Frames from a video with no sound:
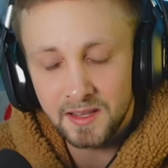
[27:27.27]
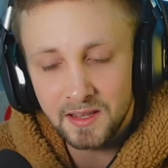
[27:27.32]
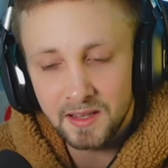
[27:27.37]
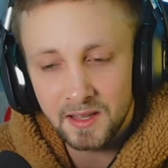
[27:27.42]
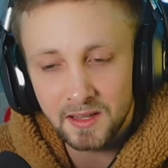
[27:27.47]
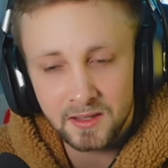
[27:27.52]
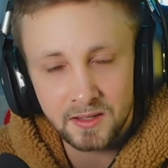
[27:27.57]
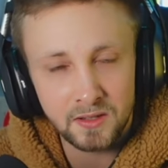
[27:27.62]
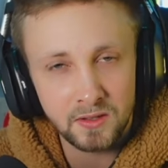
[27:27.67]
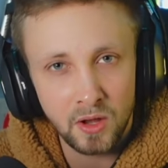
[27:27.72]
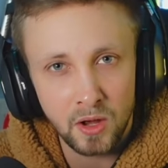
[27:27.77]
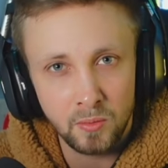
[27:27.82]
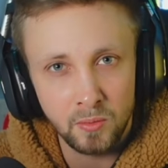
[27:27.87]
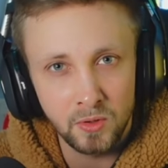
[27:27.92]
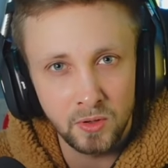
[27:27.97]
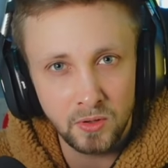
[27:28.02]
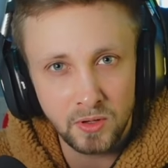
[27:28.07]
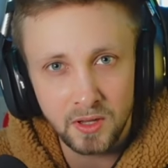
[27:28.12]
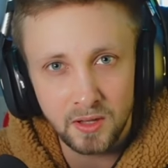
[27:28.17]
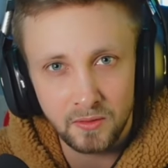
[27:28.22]
He can stop
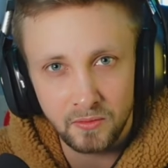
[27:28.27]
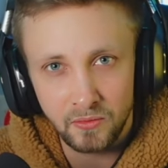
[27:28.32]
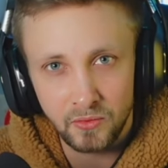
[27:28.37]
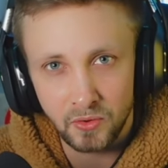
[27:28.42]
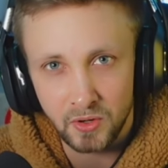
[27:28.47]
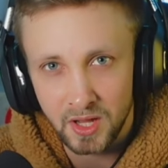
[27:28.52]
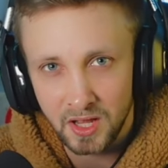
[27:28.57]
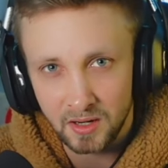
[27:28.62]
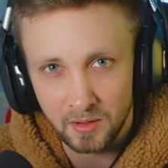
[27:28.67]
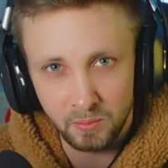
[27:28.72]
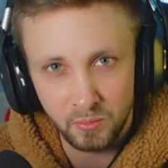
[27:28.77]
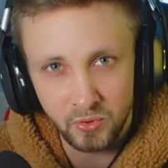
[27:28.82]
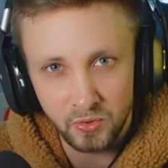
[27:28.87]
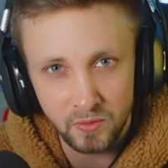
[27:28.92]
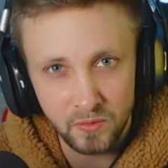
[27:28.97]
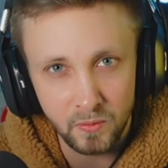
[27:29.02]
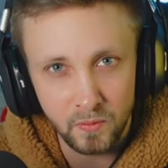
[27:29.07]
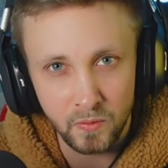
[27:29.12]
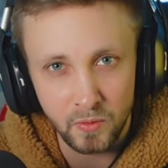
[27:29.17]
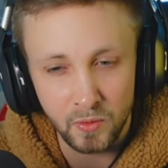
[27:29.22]
looking for that
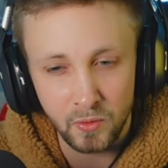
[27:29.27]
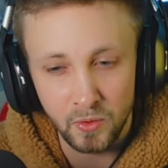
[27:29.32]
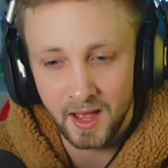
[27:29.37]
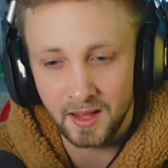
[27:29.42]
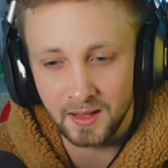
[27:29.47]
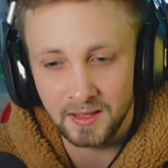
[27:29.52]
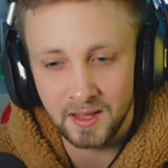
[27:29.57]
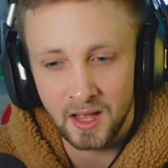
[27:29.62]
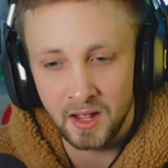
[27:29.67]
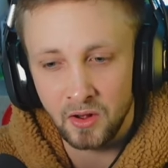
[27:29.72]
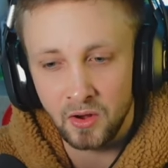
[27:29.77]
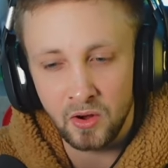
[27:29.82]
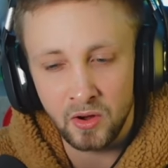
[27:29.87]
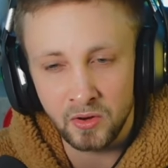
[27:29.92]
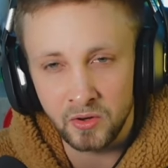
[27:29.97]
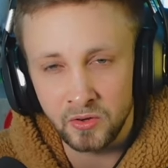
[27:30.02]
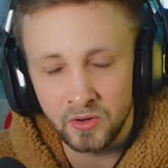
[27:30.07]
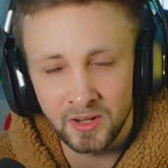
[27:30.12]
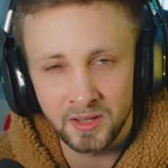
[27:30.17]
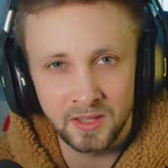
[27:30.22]
approval and that
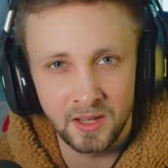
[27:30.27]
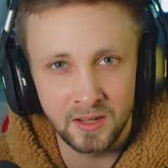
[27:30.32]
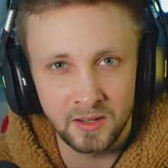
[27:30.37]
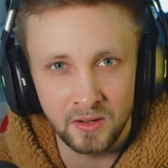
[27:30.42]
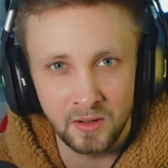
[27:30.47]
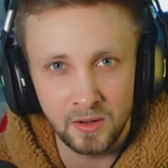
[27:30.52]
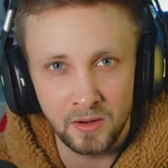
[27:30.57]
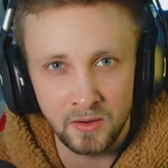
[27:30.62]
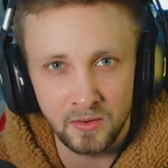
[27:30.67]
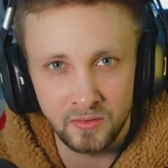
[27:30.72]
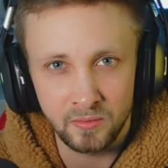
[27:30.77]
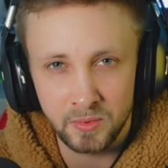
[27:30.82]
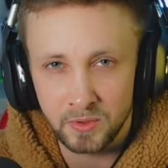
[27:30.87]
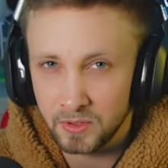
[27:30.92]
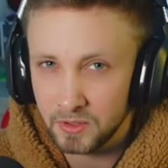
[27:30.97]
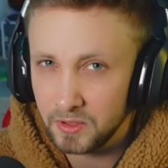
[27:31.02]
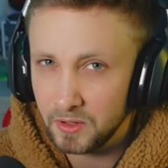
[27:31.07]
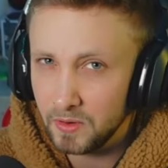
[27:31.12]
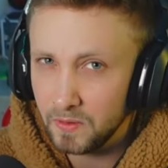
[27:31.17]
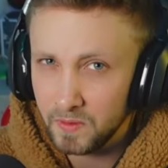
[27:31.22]
honor and that love,
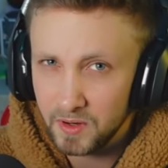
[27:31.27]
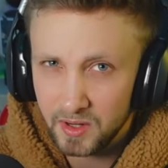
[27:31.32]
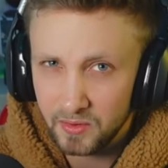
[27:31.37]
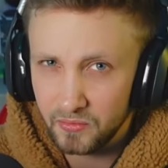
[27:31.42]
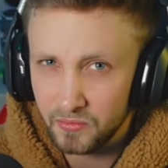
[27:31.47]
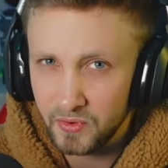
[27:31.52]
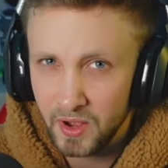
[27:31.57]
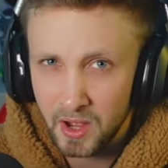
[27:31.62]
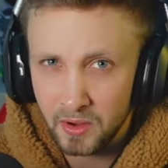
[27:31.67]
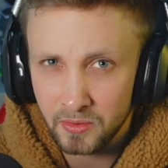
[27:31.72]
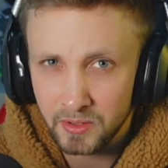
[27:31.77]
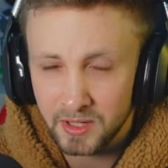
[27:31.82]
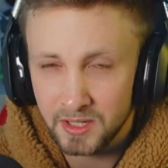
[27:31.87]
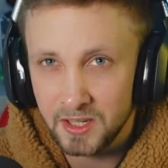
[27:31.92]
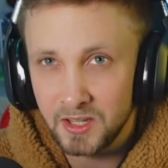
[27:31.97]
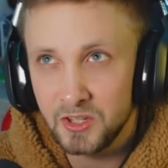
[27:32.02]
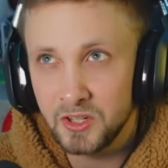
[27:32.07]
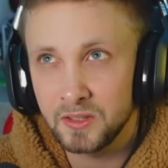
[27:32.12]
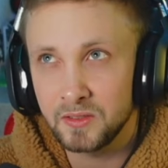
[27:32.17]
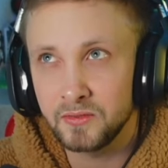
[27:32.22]
because he already found it.
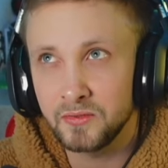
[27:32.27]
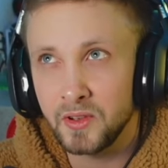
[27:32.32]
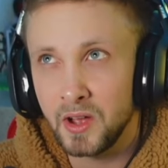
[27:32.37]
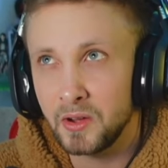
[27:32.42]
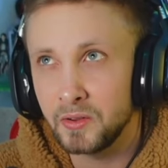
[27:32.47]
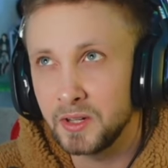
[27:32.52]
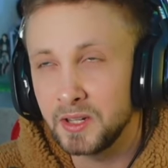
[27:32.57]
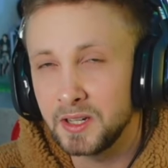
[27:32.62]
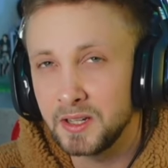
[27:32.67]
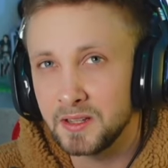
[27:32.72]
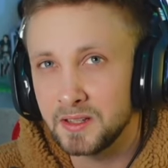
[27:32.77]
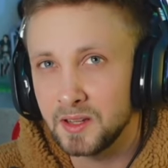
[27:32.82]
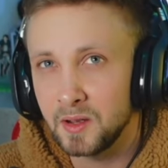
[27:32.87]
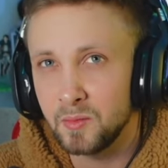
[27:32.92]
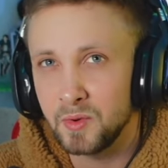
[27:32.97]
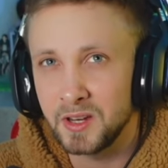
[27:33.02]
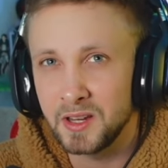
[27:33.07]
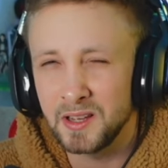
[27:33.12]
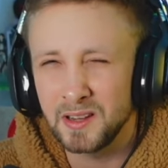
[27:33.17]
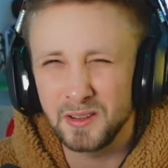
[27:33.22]
He just found it in
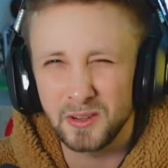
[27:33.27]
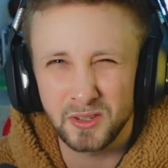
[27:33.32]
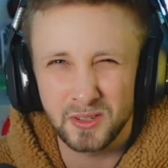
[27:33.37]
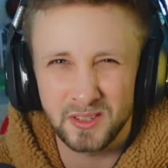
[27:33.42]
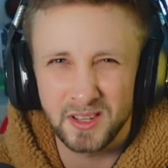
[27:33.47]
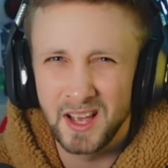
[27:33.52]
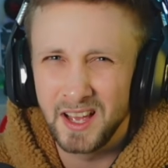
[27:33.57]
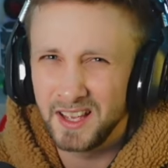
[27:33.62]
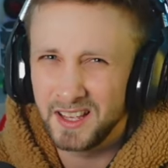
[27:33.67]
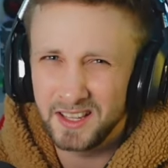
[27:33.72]
somebody else.